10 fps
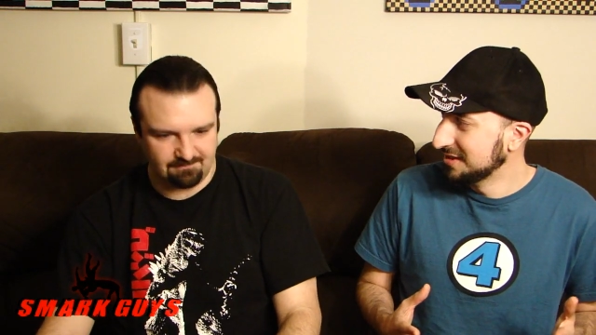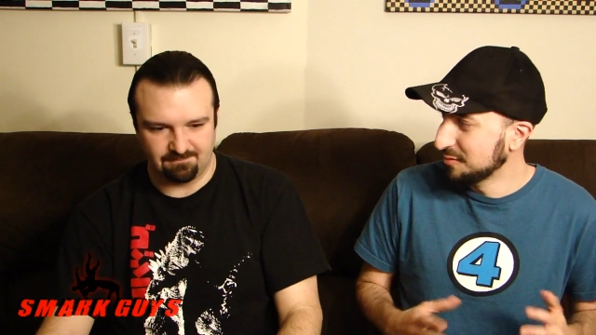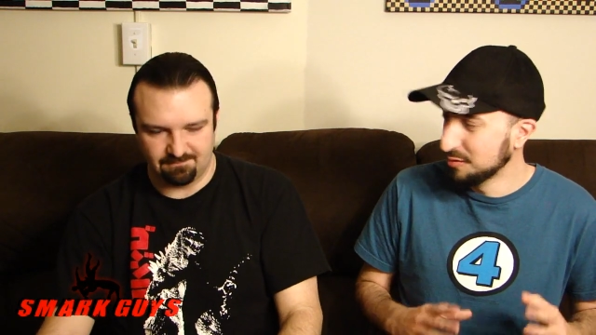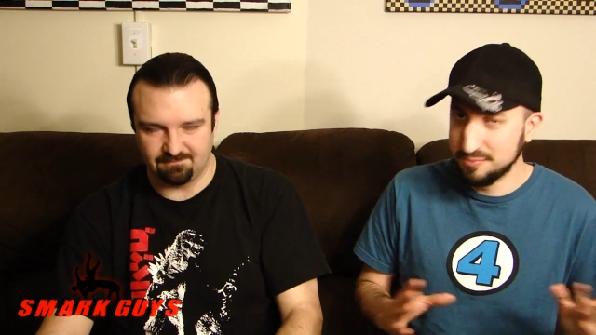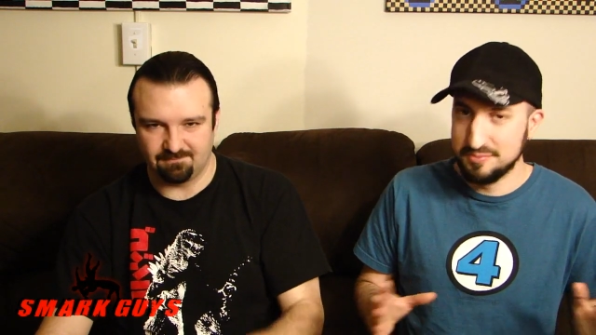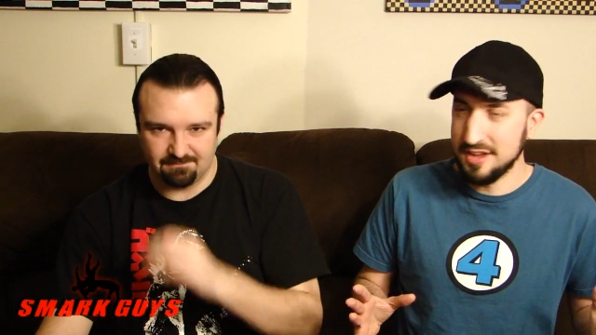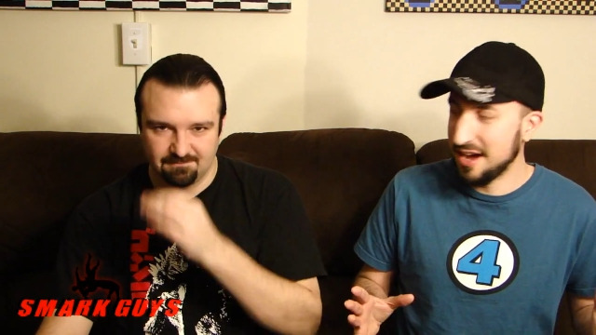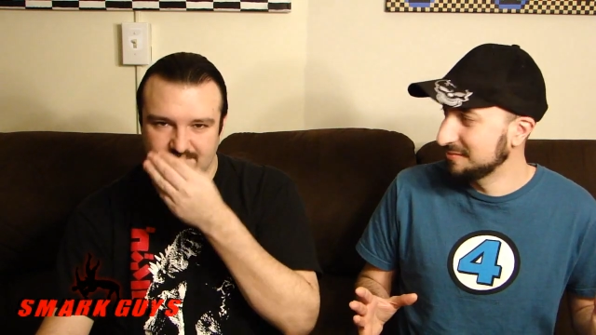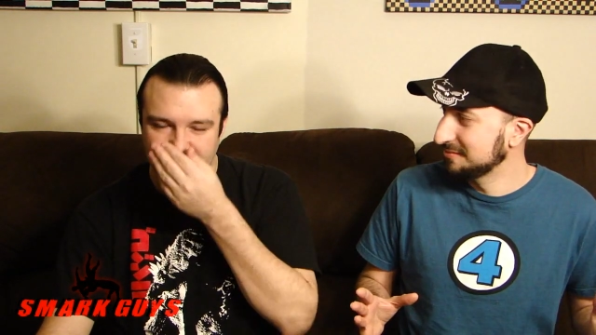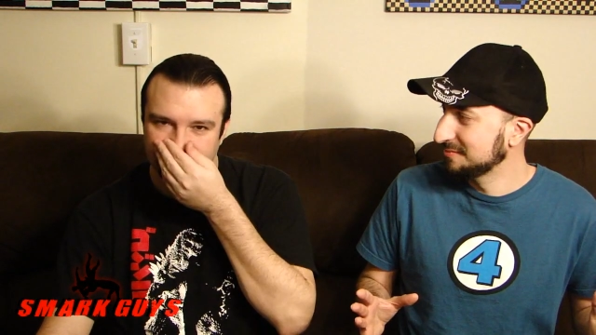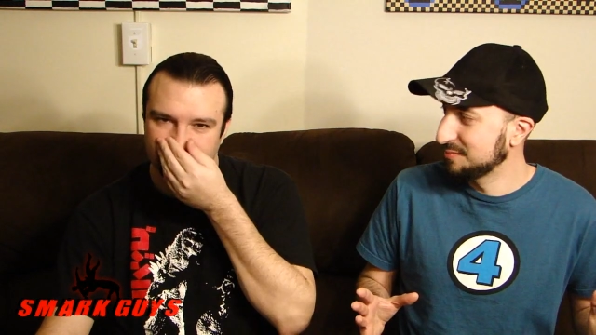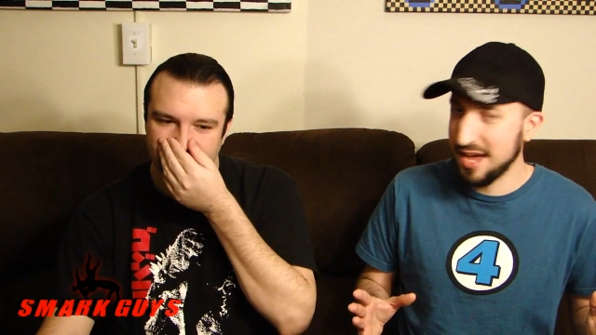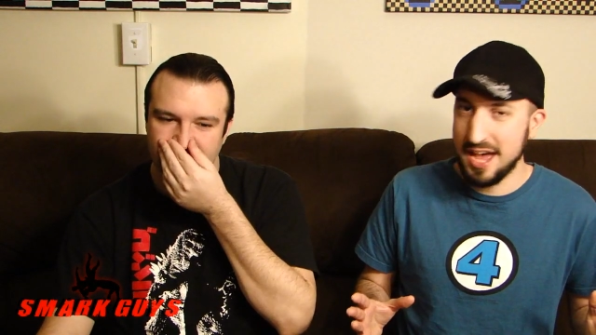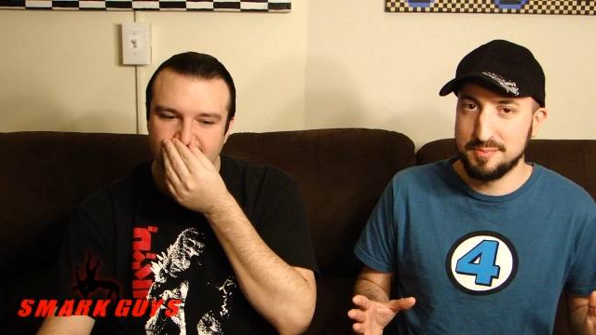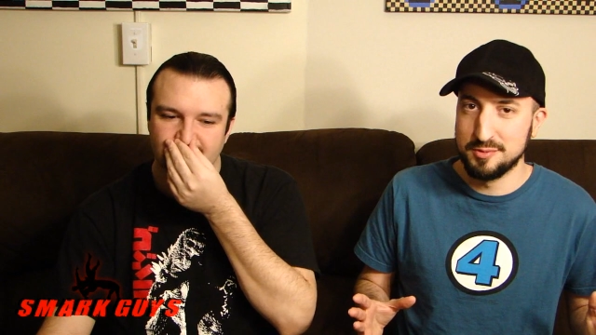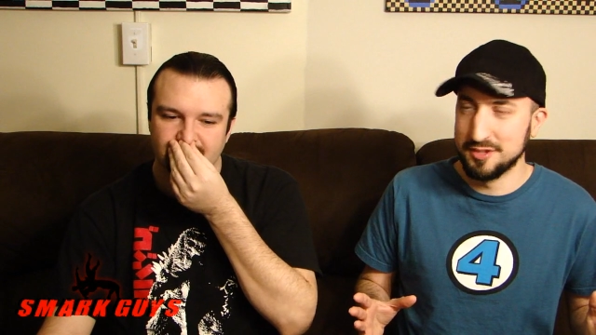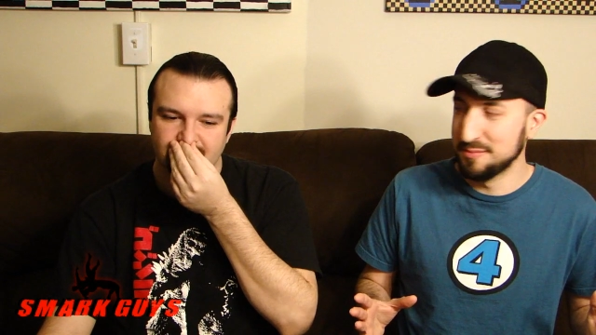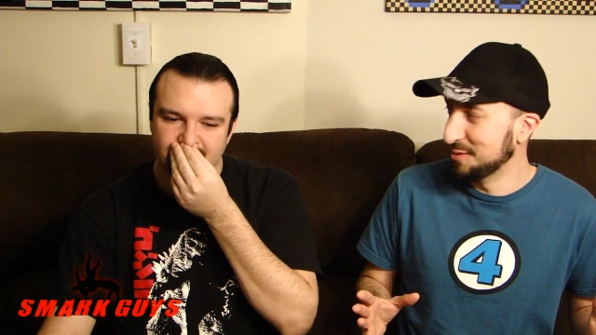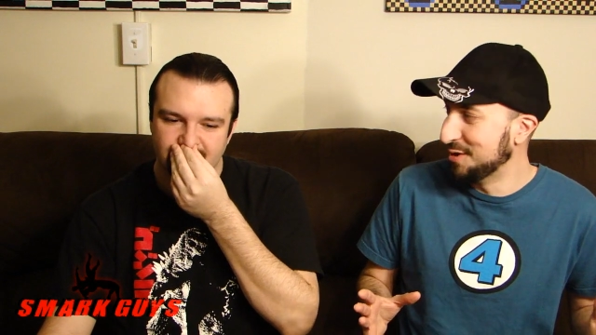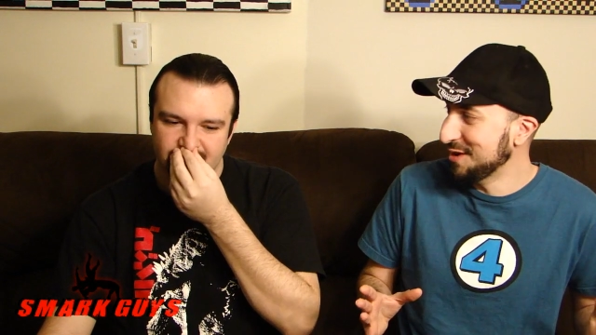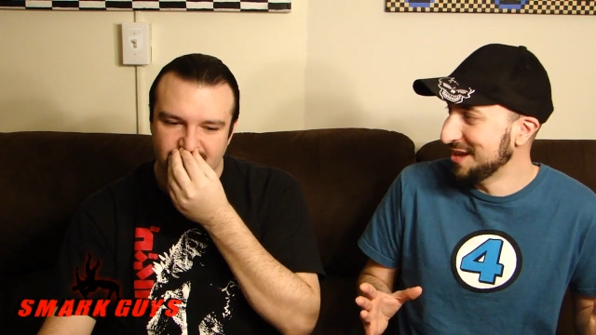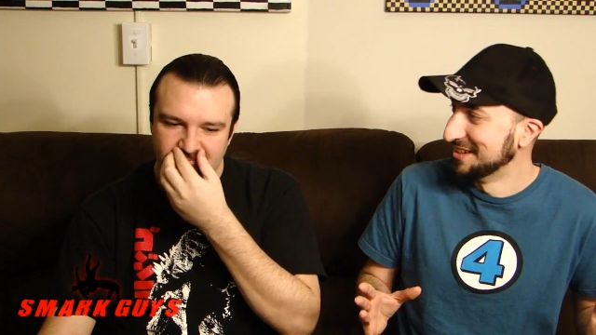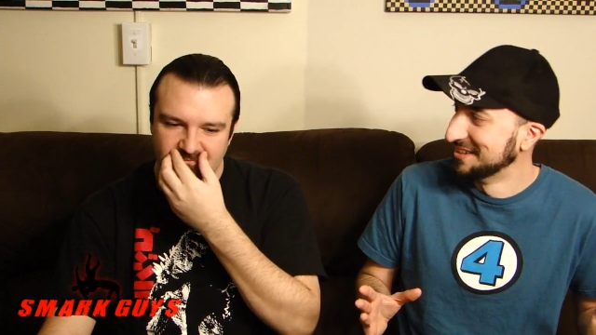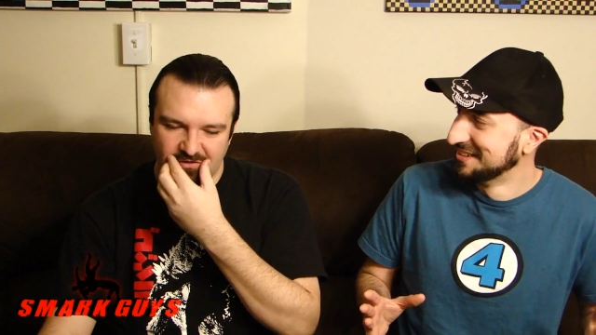Speaker 1: they will not be happy with W W E.